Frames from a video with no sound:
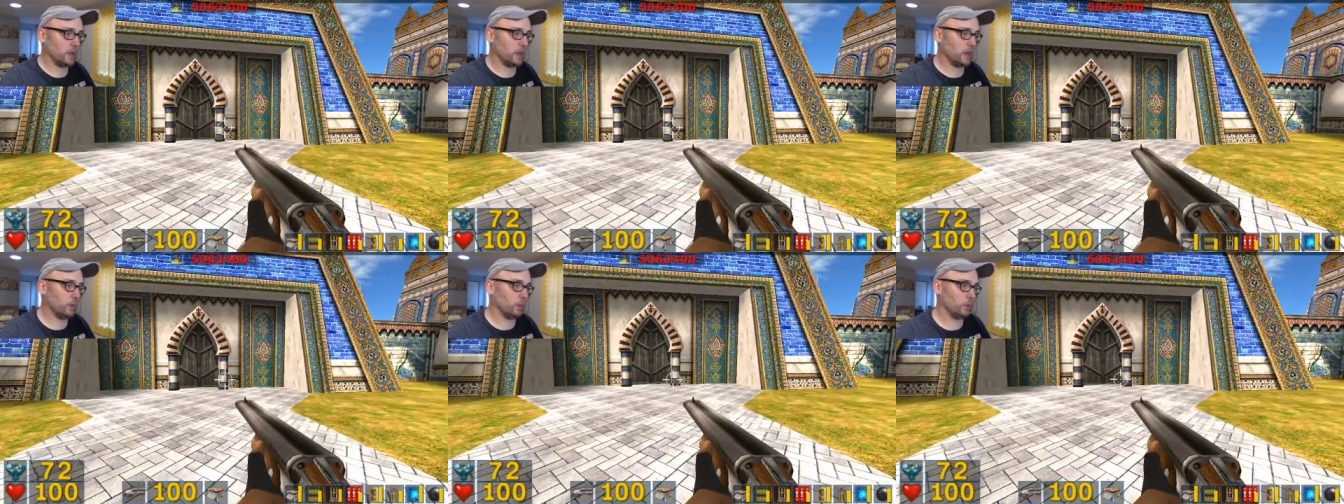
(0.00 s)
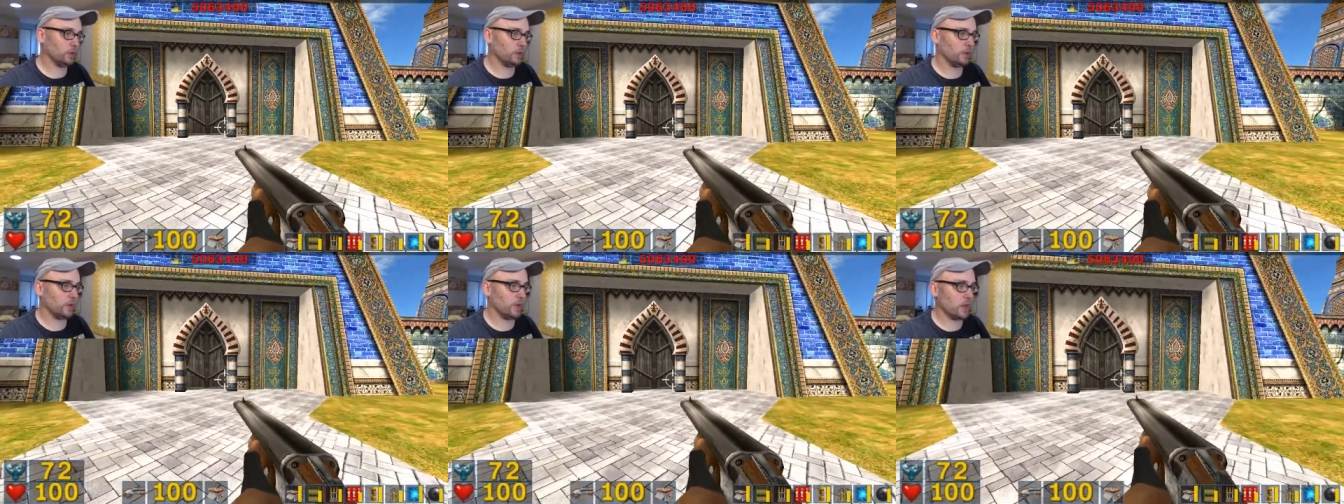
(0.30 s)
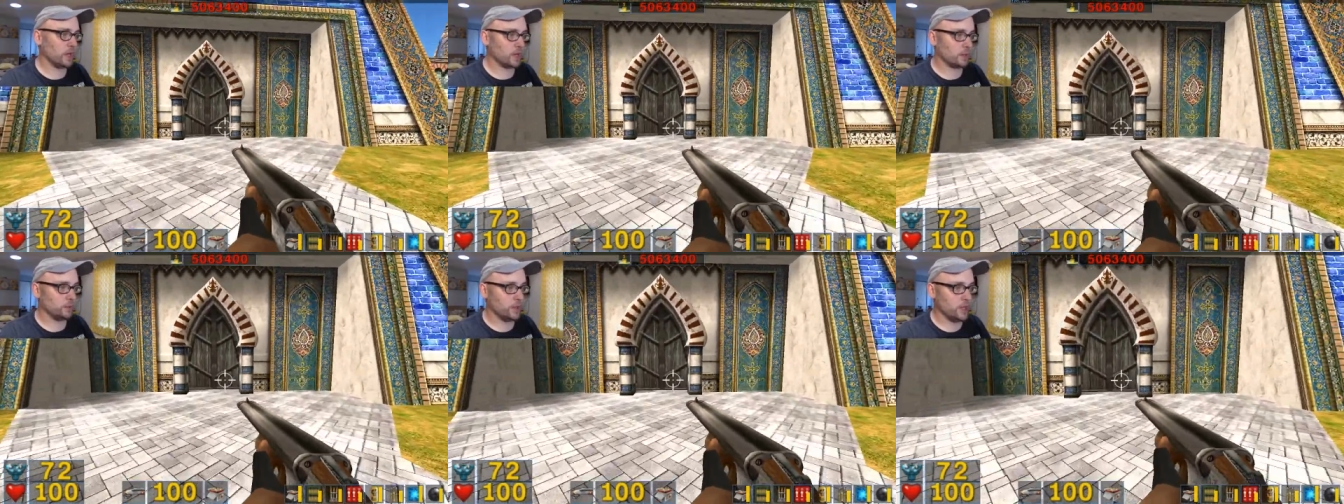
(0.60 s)
I will
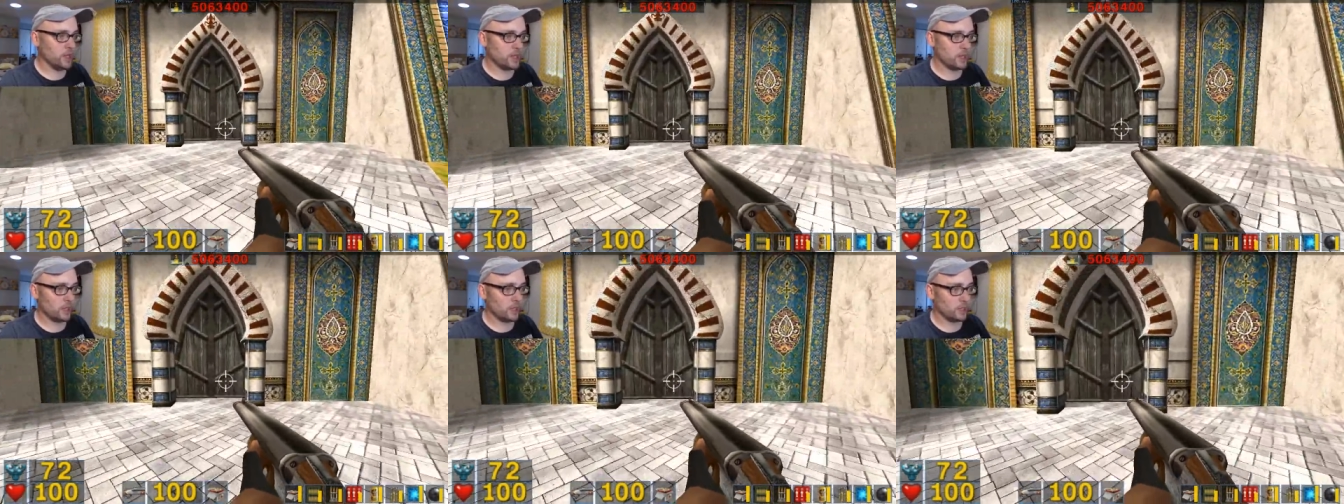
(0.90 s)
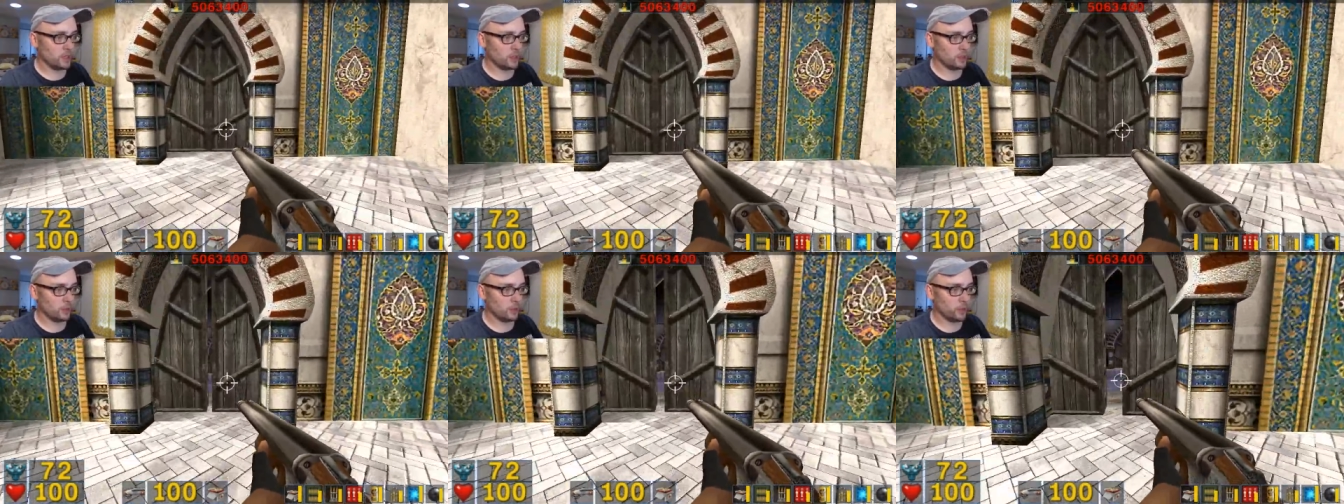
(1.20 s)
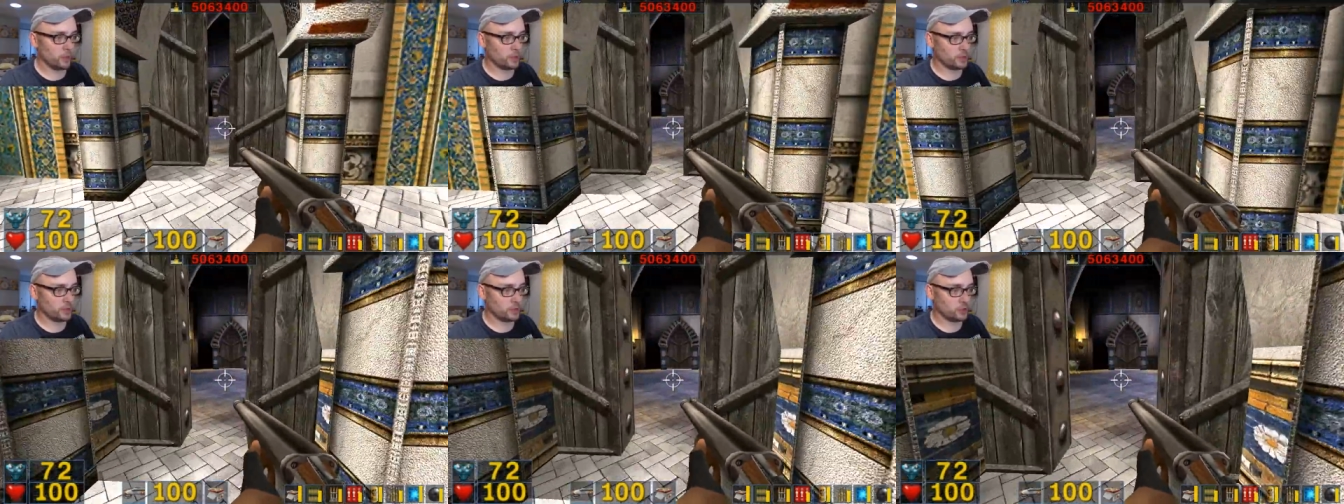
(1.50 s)
take a peek into
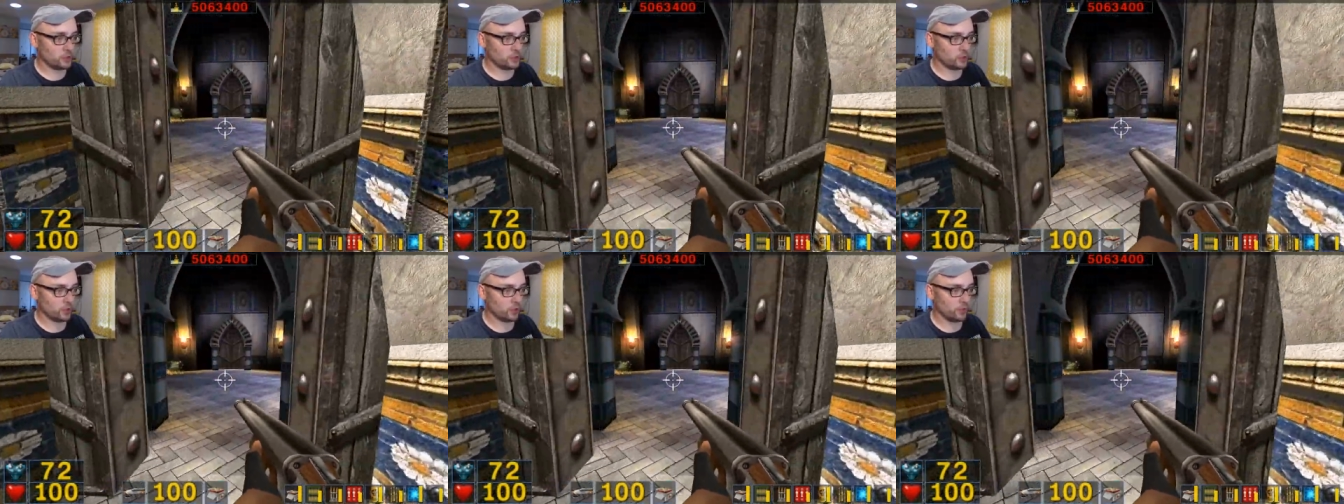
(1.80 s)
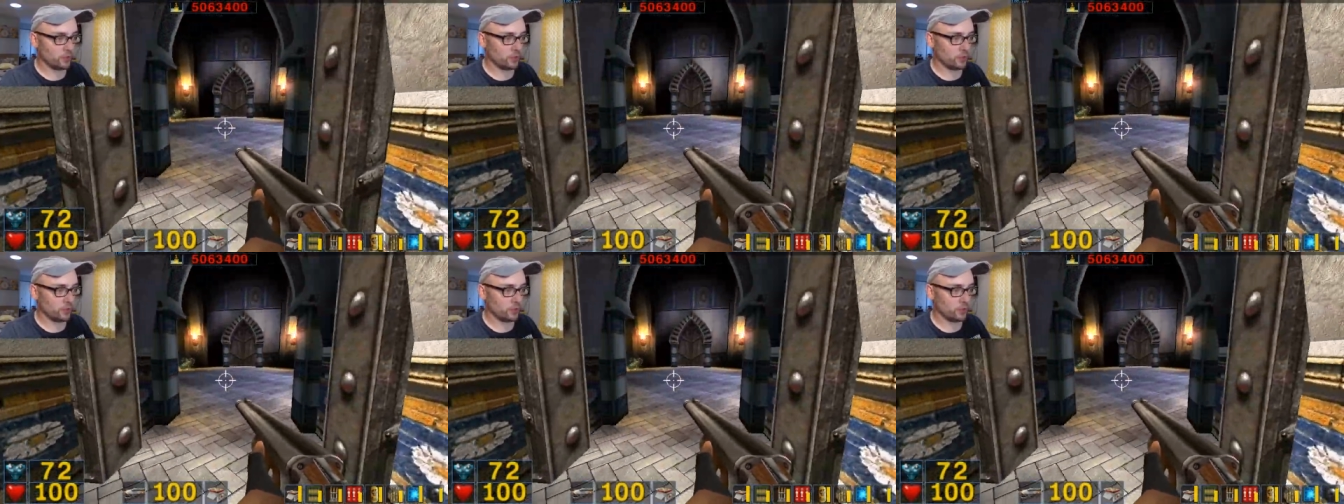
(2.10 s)
what's in store